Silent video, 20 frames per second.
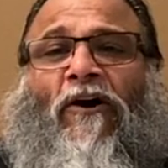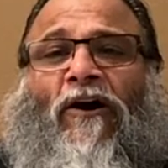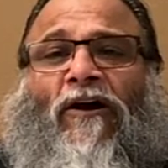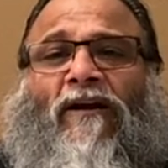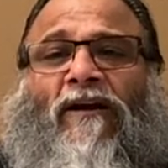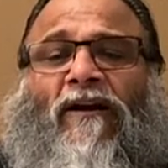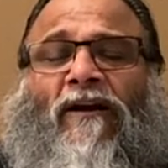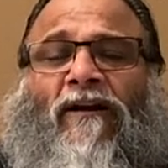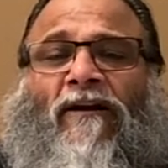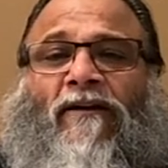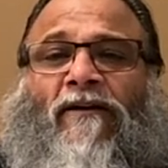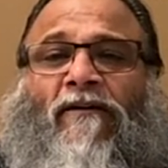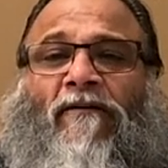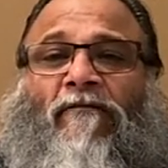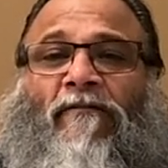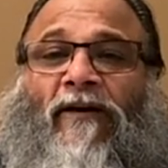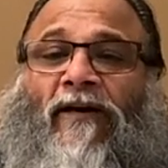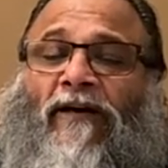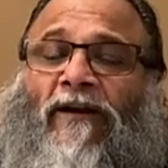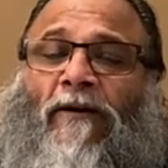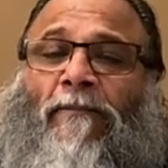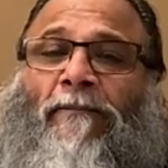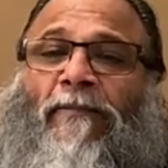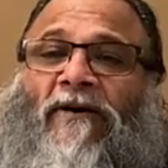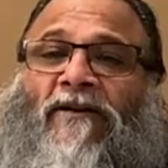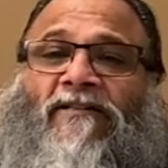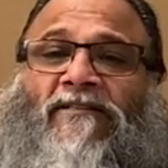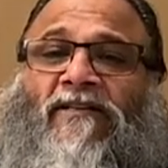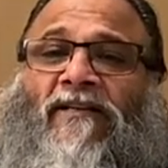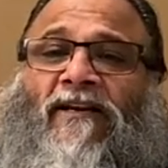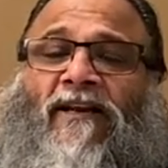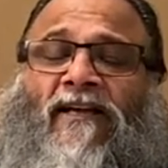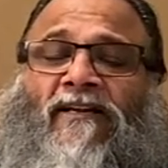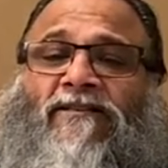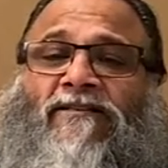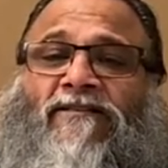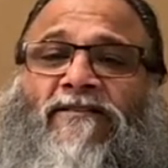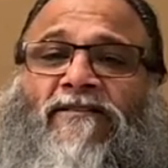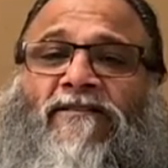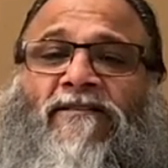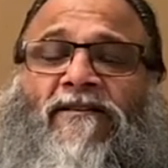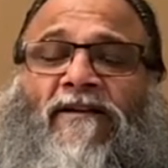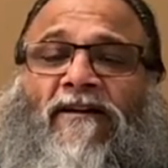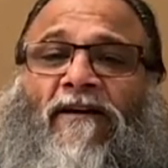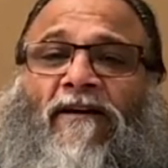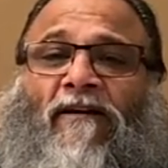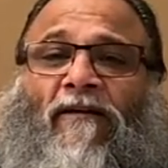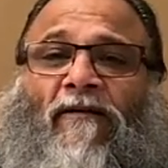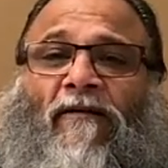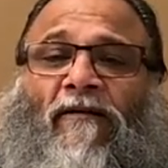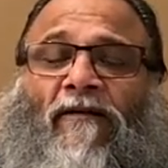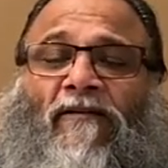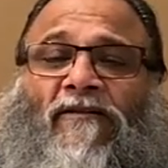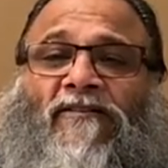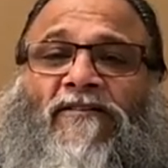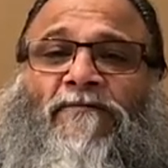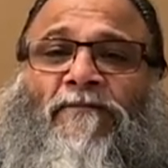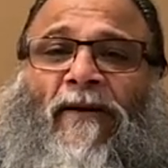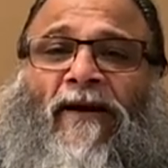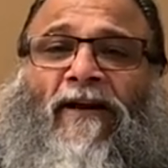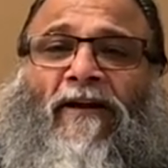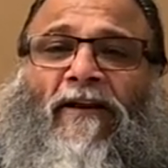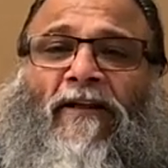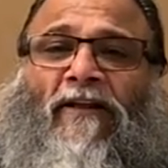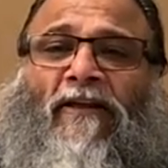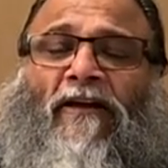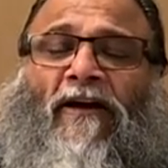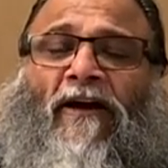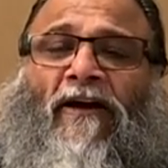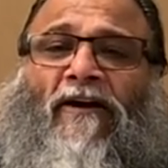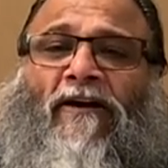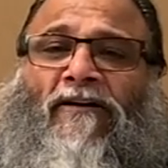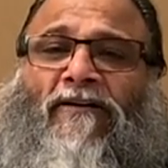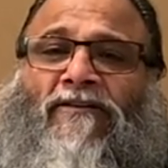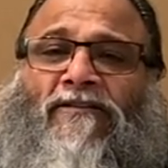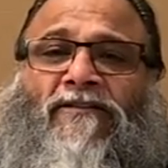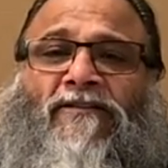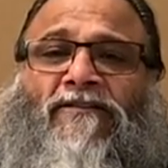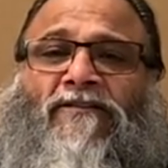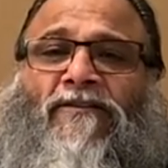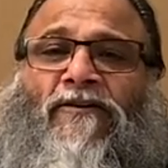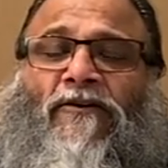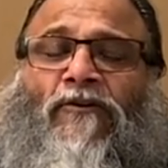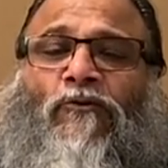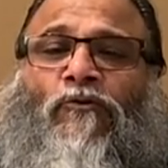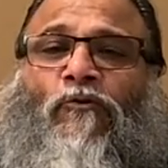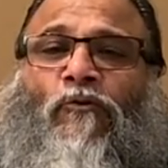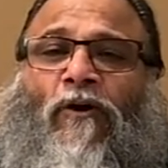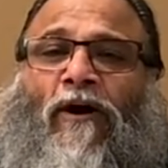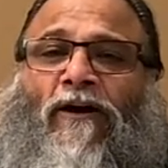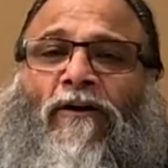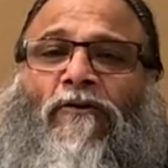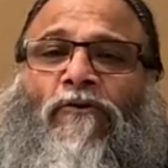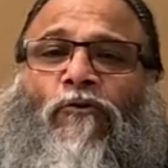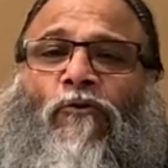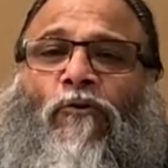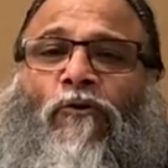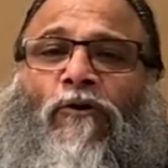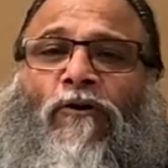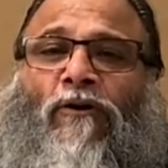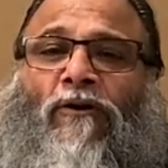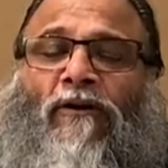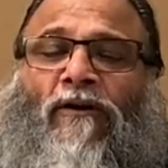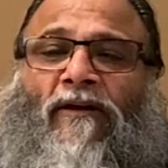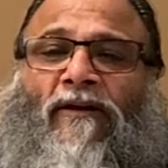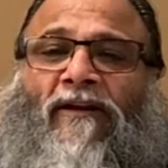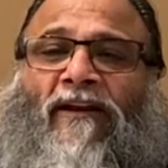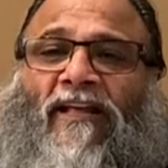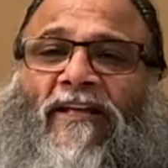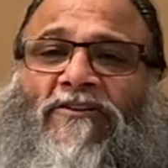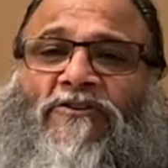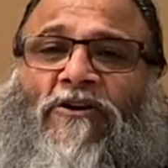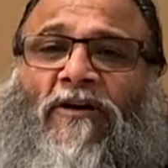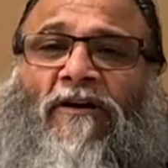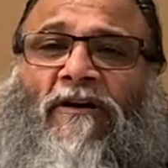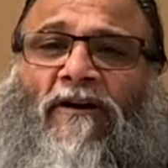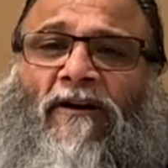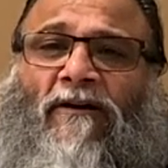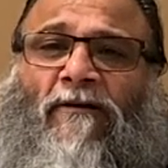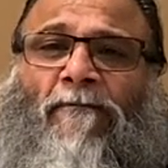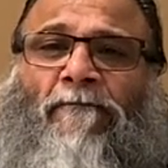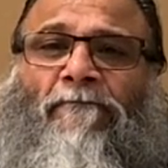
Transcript: on, where a person has spent years to control nature,